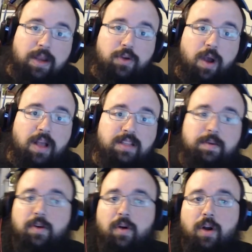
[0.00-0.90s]
new
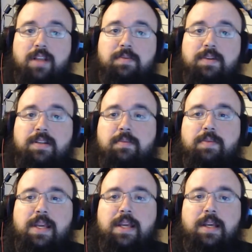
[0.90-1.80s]
husband or husband to
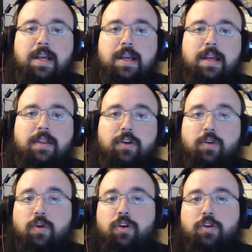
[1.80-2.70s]
be, the
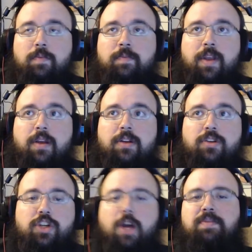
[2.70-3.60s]
groom,
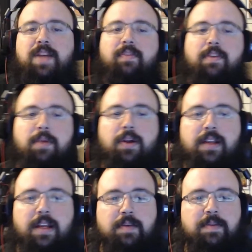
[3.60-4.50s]
jumps off the building
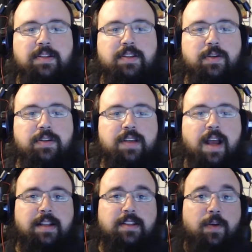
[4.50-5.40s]
and commits
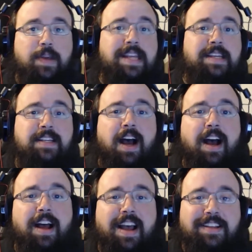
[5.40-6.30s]
suicide. So
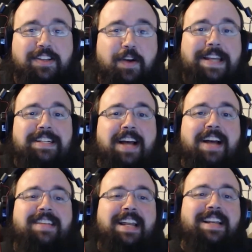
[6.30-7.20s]
he
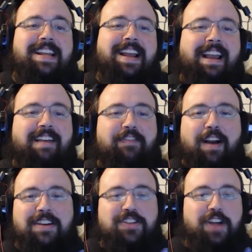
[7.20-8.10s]
does it. He
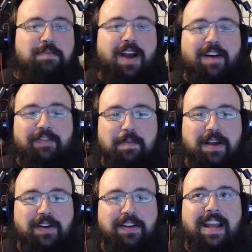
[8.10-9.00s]
fucking jumps off the
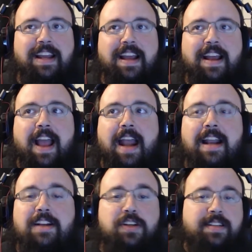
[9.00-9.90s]
building, and it
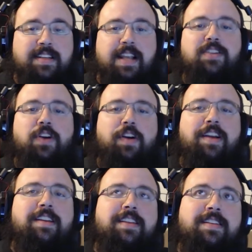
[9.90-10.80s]
just sends her
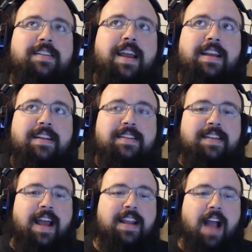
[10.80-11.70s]
into this like
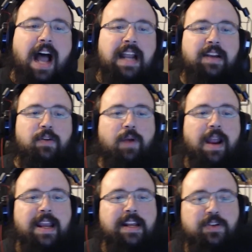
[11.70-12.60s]
psychotic
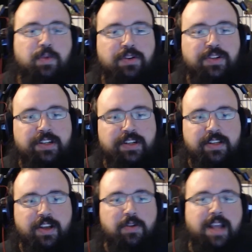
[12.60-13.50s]
rage where she just
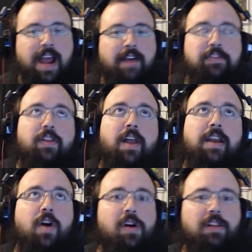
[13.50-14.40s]
goes after
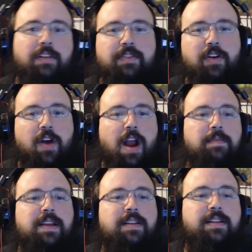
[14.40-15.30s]
like all of the
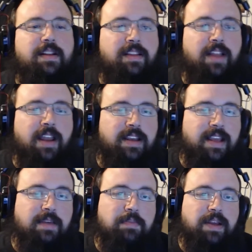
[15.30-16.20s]
crime like
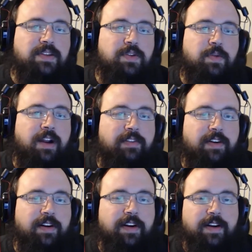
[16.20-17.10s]
kingpins or
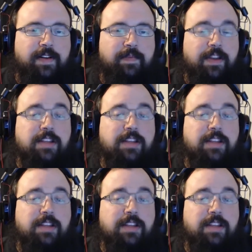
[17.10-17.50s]
whatever. It's